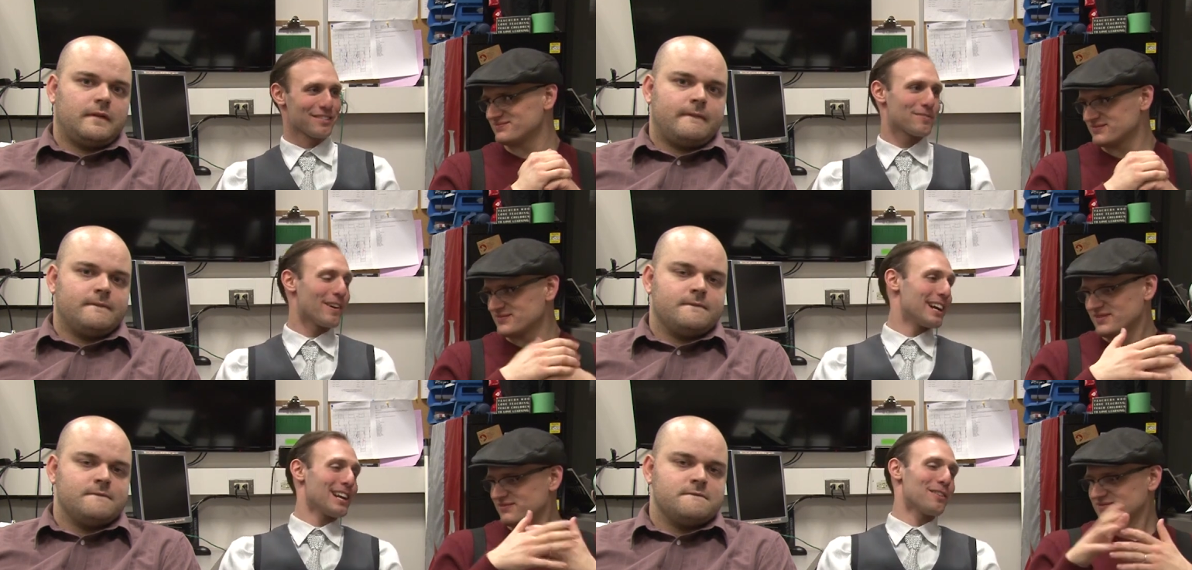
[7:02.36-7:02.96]

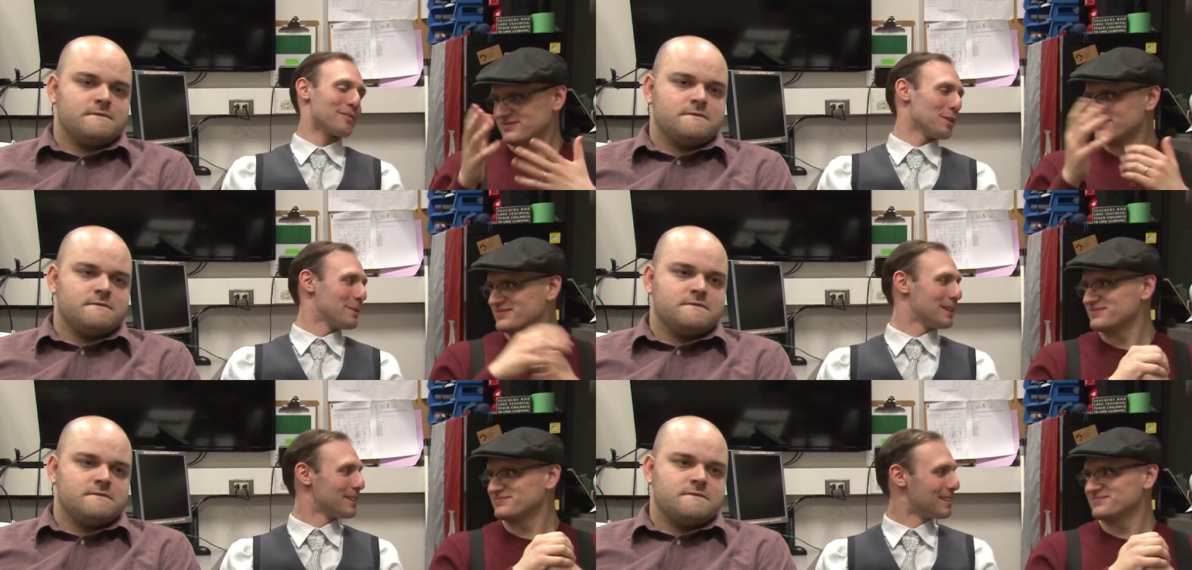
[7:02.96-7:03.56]
Speaker 1: fine, I'll
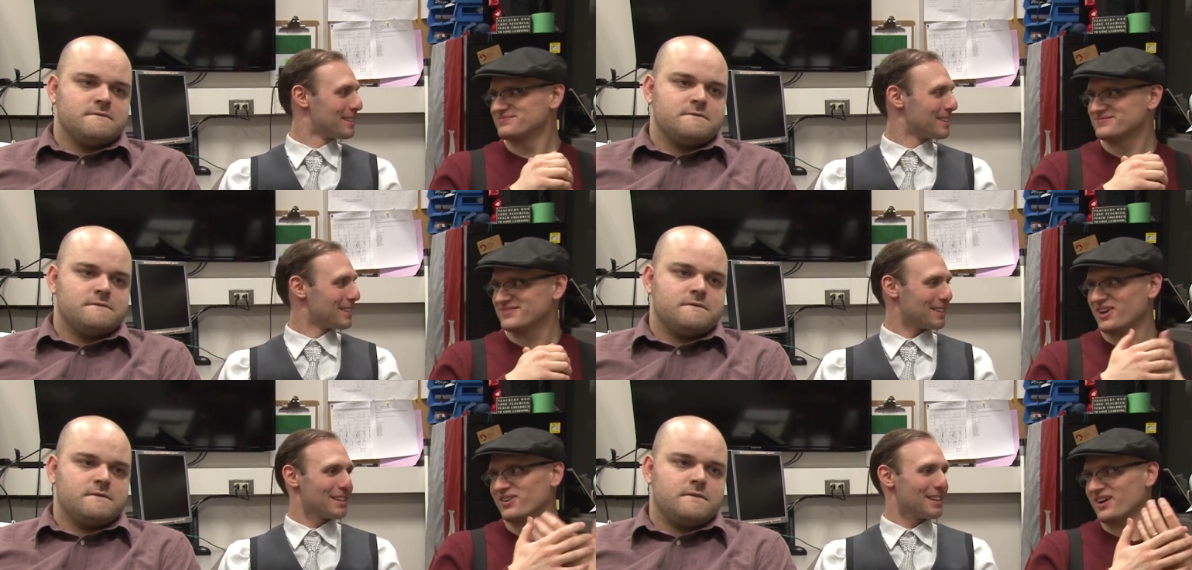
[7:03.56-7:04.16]
film it.
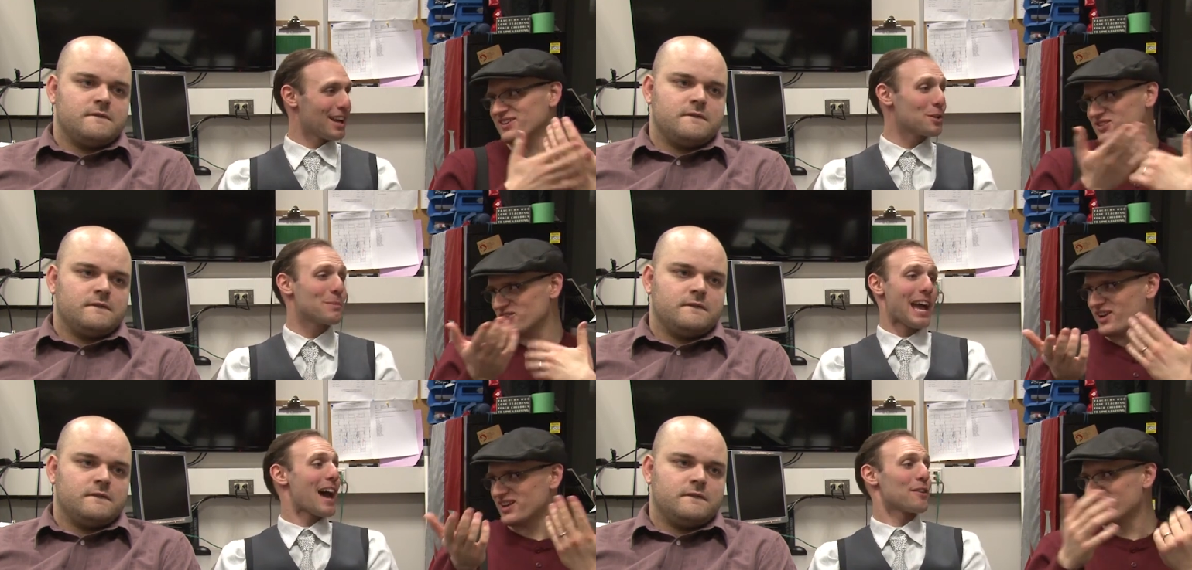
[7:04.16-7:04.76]
All right, and, and
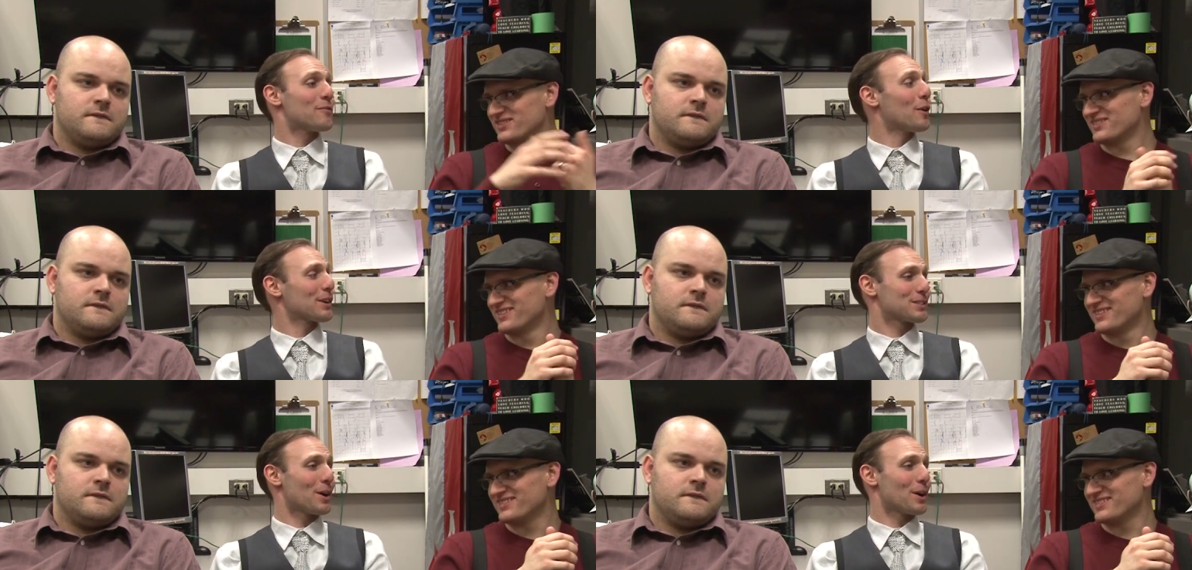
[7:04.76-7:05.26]
you'll be out of focus.